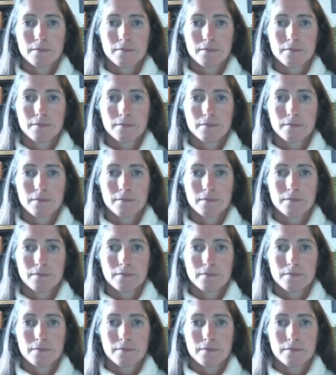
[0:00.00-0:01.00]

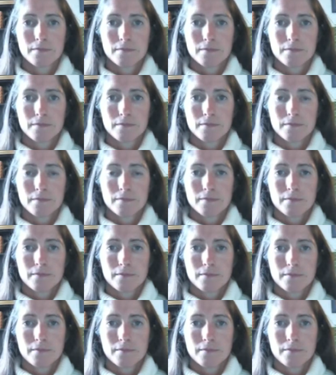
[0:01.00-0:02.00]

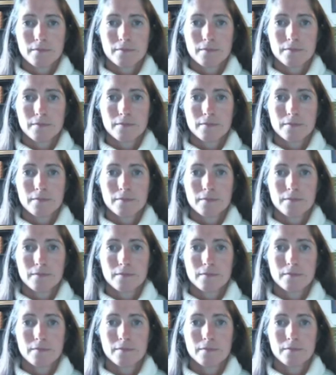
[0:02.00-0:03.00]

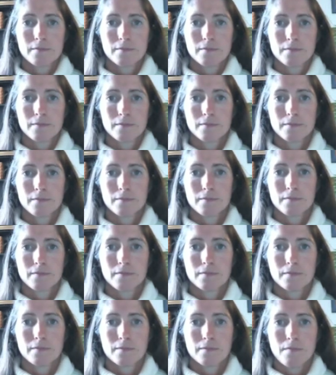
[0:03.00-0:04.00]

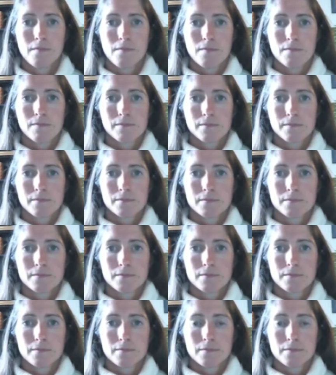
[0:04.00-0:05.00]

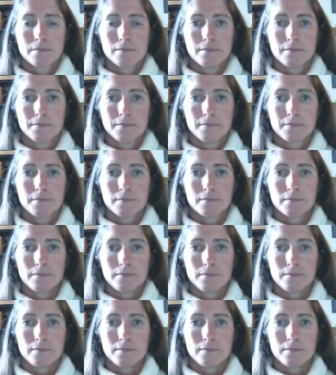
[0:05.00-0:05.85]
(not speaking)